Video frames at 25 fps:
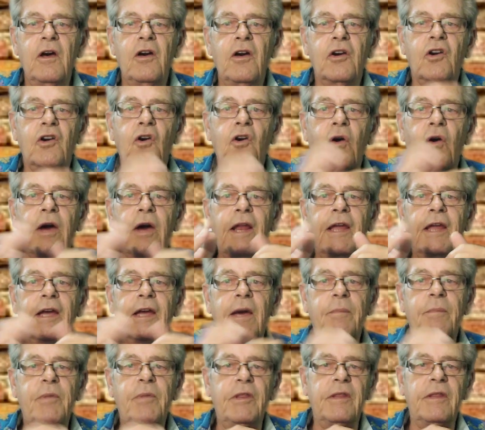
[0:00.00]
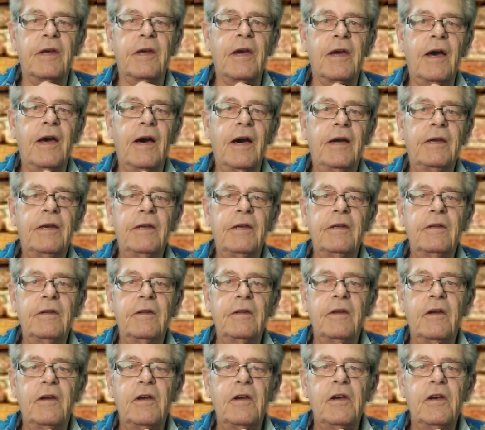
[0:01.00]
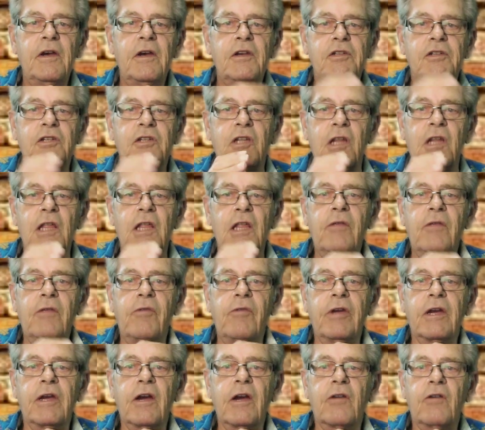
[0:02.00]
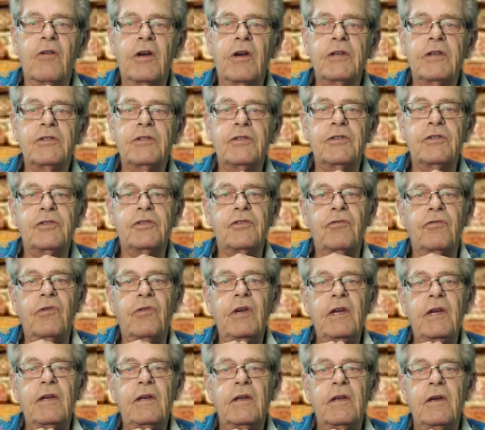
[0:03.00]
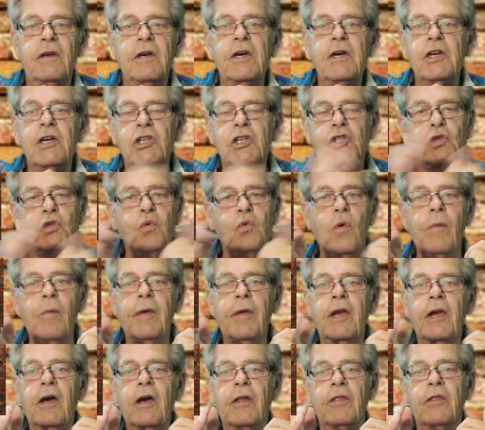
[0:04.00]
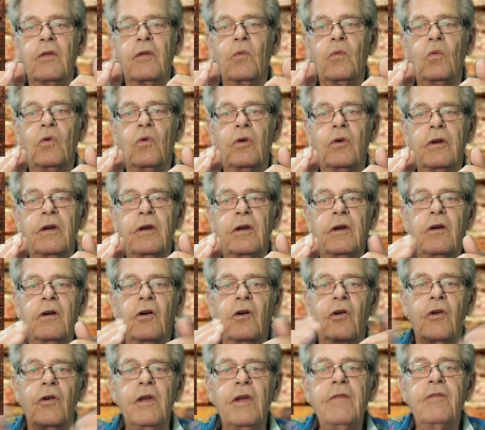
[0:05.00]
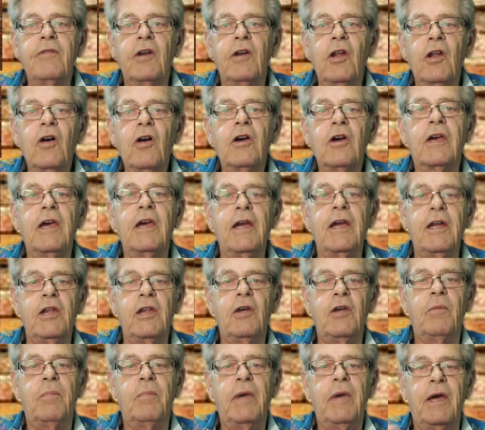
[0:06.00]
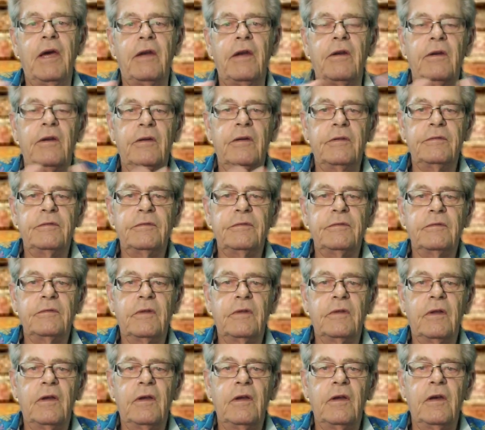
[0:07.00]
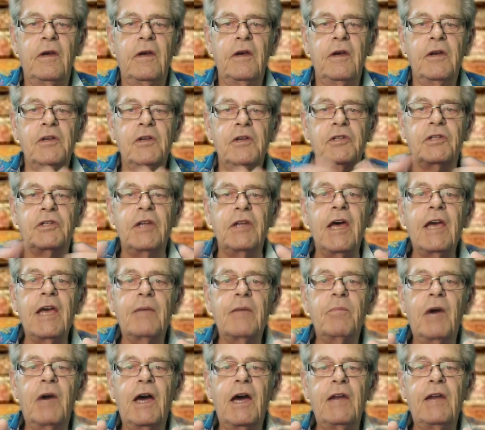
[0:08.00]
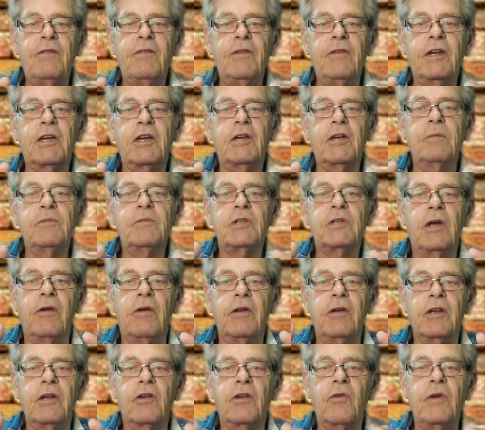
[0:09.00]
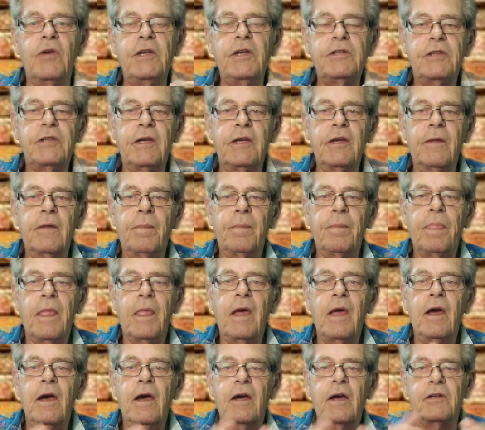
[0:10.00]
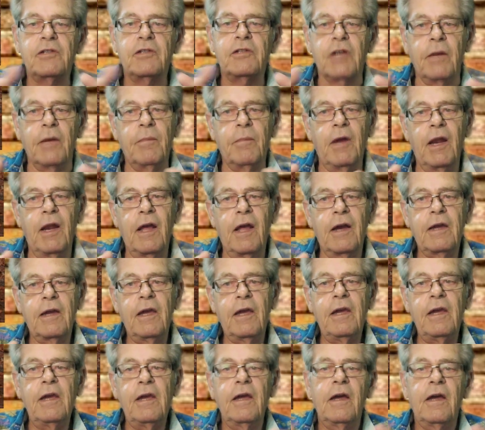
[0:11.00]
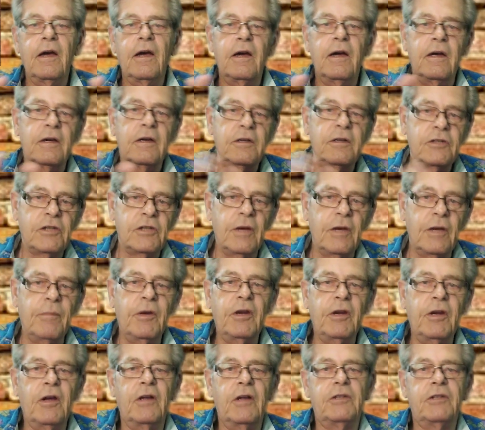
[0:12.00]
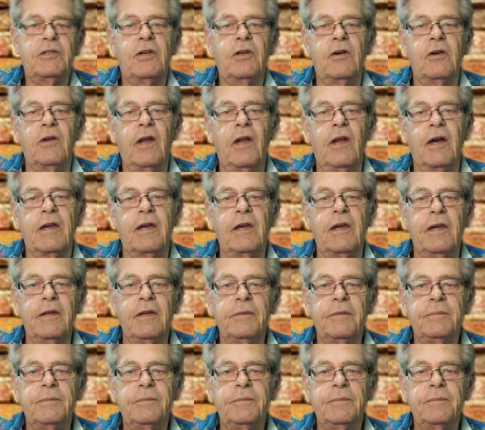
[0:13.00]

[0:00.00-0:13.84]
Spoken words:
coiling up in the garden, slithering across the street, swimming on the water, or even lurking in your bed. Snake bite victims are increasing. Some are lucky, some are not so lucky.